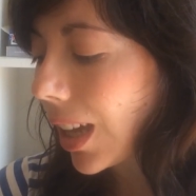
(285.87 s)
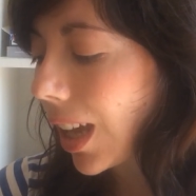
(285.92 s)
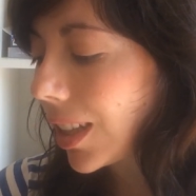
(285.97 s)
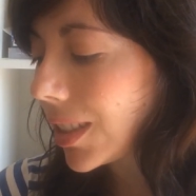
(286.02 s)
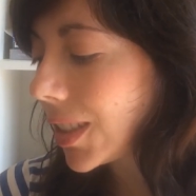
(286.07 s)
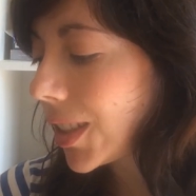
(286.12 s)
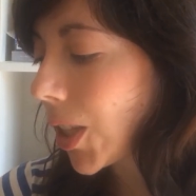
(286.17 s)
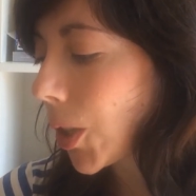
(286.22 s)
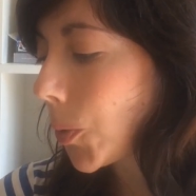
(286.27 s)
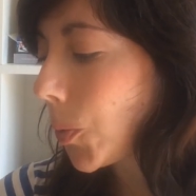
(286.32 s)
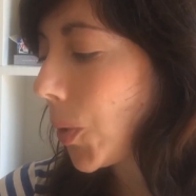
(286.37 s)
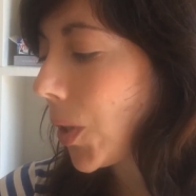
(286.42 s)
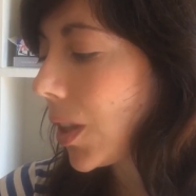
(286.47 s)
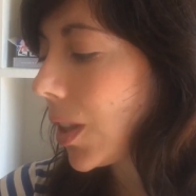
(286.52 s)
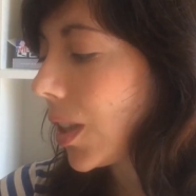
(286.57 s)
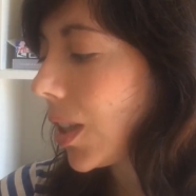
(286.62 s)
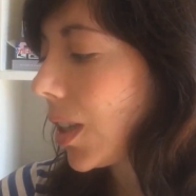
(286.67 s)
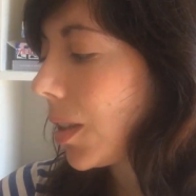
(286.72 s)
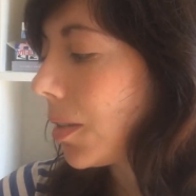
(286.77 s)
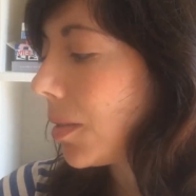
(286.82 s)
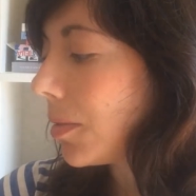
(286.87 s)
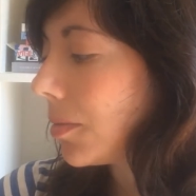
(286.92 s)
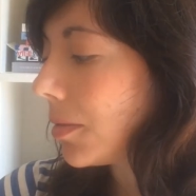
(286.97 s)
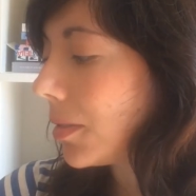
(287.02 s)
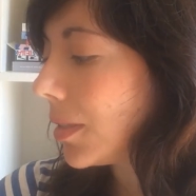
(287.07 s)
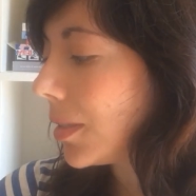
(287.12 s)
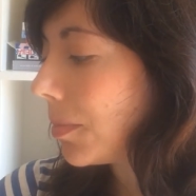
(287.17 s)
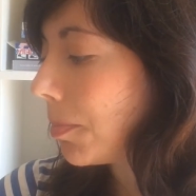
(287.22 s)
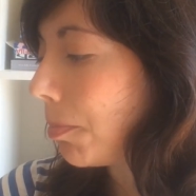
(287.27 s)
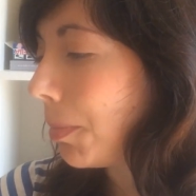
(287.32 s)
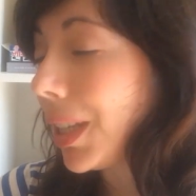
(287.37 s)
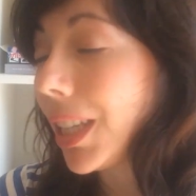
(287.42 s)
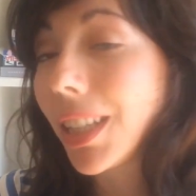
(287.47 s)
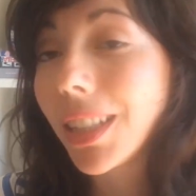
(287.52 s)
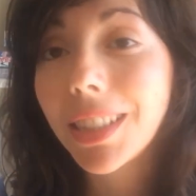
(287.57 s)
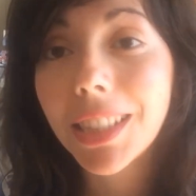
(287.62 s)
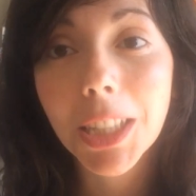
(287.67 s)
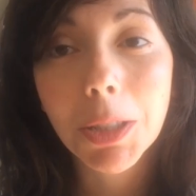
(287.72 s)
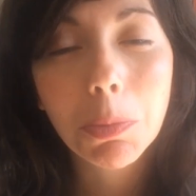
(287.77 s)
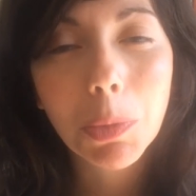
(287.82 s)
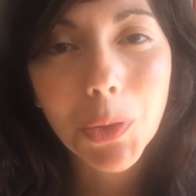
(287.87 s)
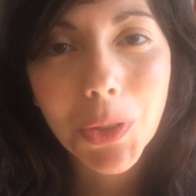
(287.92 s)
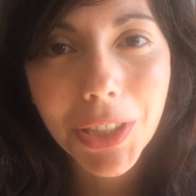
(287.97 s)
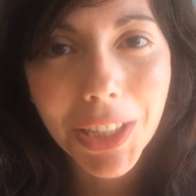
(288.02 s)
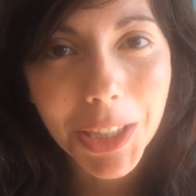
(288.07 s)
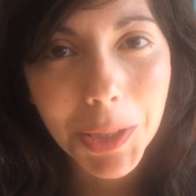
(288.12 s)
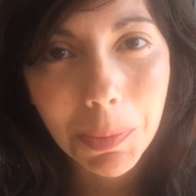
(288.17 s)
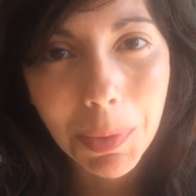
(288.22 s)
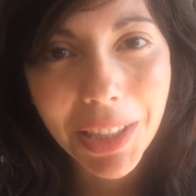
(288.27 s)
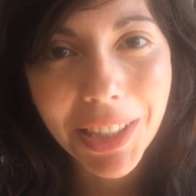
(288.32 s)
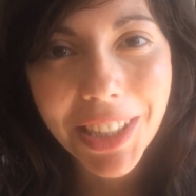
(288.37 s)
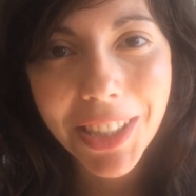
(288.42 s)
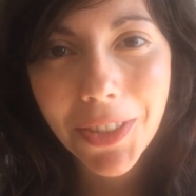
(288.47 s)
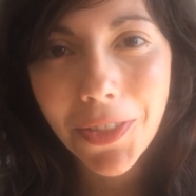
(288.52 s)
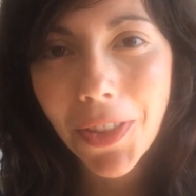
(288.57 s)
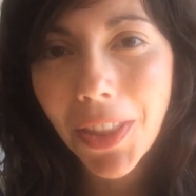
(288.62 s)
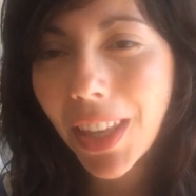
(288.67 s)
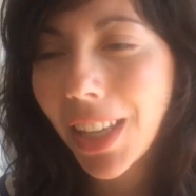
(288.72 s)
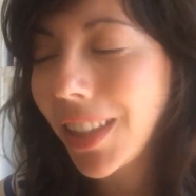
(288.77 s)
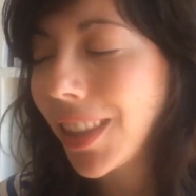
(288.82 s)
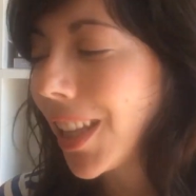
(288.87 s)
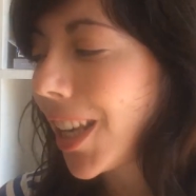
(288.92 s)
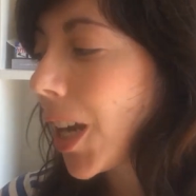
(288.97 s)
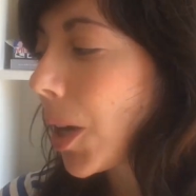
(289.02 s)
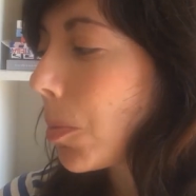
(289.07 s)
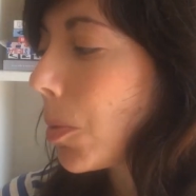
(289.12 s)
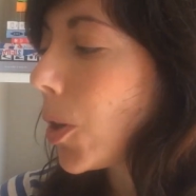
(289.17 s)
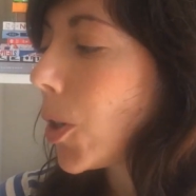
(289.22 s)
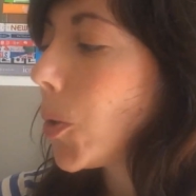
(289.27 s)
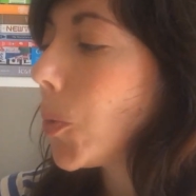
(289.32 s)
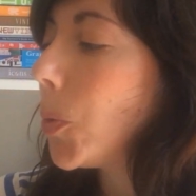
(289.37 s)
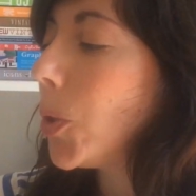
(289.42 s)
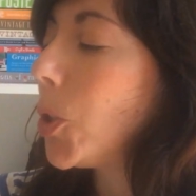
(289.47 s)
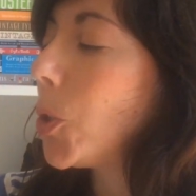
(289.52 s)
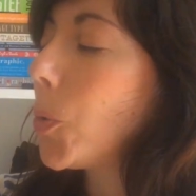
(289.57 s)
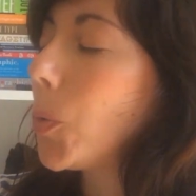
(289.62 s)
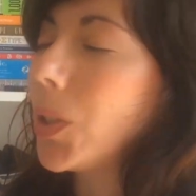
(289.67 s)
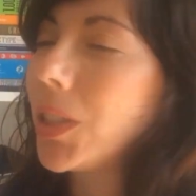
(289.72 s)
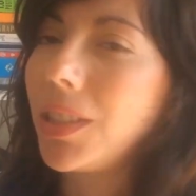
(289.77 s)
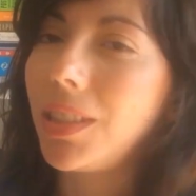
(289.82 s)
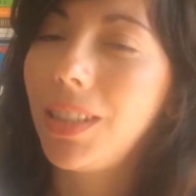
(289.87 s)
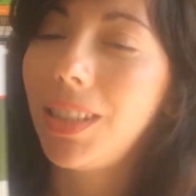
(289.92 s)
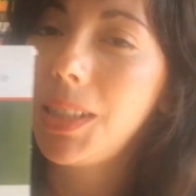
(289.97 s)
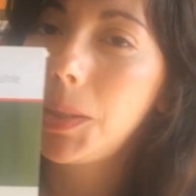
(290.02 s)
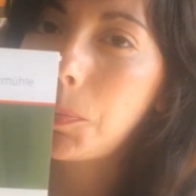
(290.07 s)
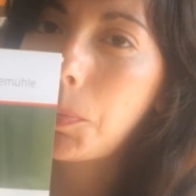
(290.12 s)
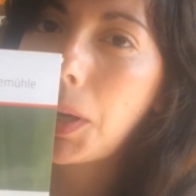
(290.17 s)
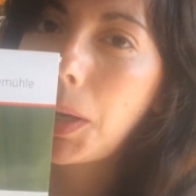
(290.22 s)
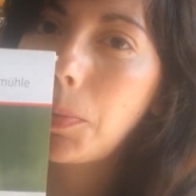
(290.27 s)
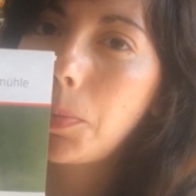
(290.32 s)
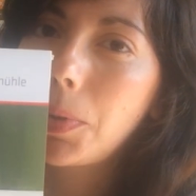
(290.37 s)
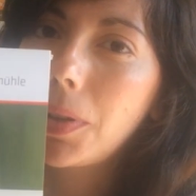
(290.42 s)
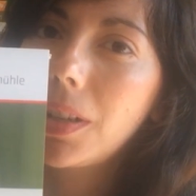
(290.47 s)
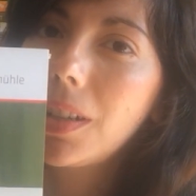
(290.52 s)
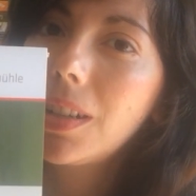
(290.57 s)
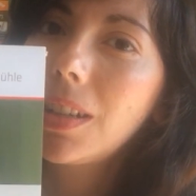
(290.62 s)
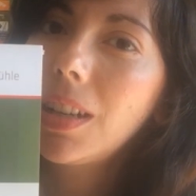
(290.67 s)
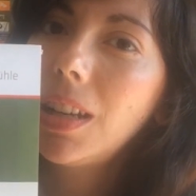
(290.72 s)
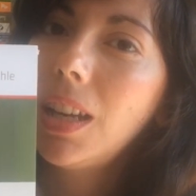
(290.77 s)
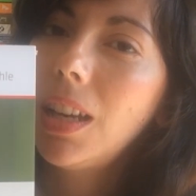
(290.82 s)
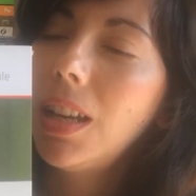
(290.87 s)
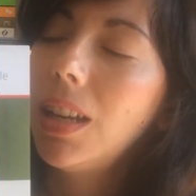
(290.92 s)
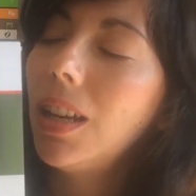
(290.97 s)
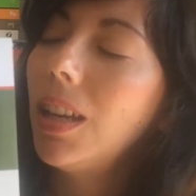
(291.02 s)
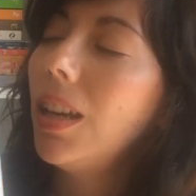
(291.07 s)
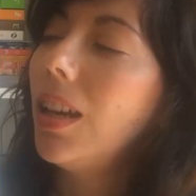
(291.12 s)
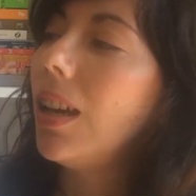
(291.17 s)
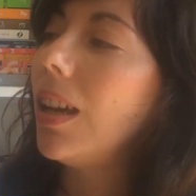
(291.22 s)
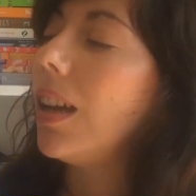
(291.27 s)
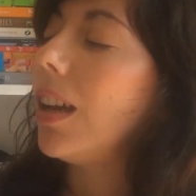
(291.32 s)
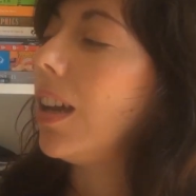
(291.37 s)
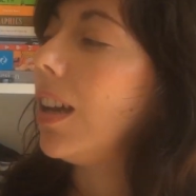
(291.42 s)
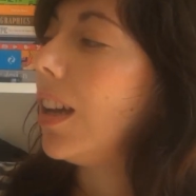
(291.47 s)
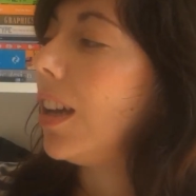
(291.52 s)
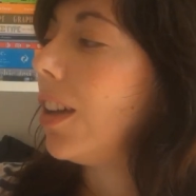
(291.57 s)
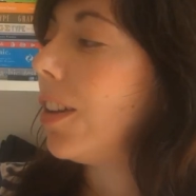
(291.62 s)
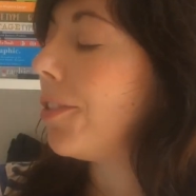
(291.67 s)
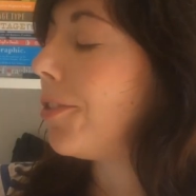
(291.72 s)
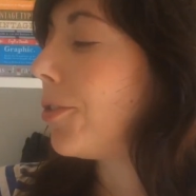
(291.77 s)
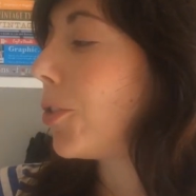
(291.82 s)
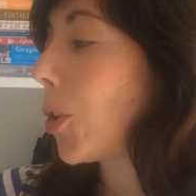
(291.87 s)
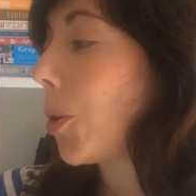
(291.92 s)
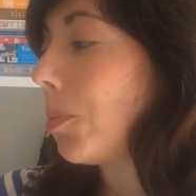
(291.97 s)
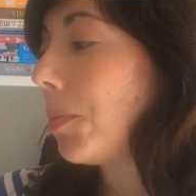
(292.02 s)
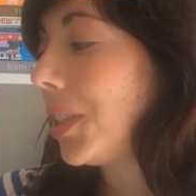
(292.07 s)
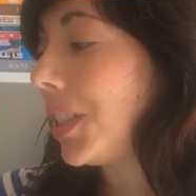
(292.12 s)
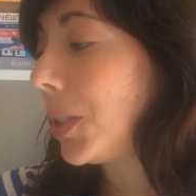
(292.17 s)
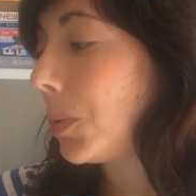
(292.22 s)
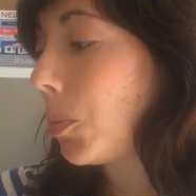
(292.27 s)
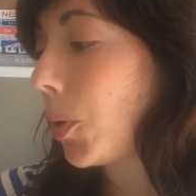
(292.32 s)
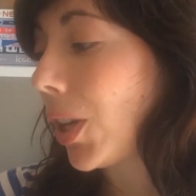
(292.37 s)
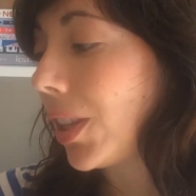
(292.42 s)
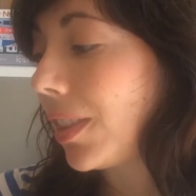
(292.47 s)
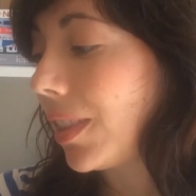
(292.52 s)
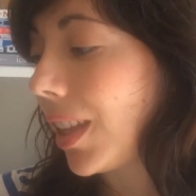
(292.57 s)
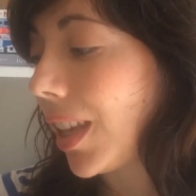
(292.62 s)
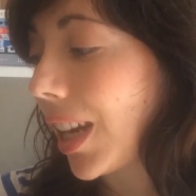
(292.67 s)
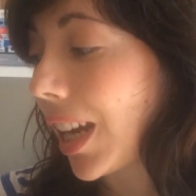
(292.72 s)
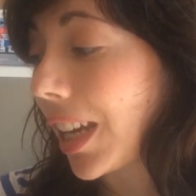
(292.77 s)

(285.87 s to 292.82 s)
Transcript: I'll start with the biggest and most expensive thing that I bought, which was this paper uh, from this brand